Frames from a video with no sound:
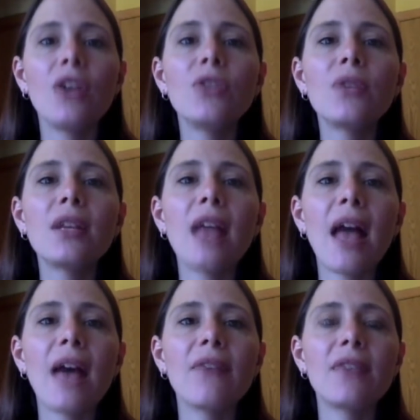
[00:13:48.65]
You can
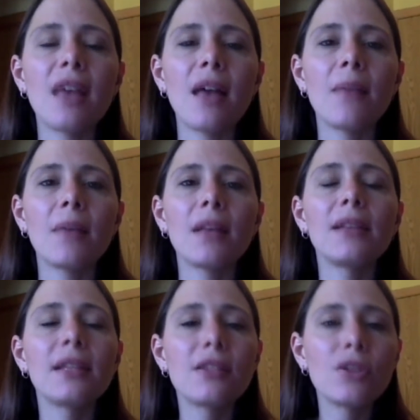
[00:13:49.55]
have them
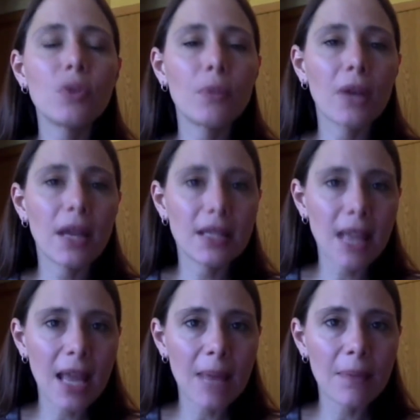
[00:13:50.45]
listen to a book on
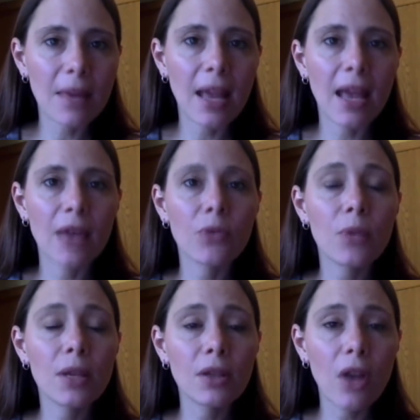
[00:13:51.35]
tape and
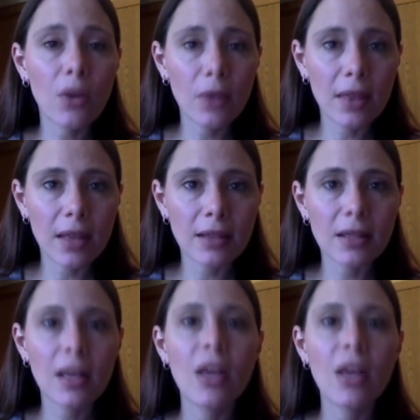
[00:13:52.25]
read along with it.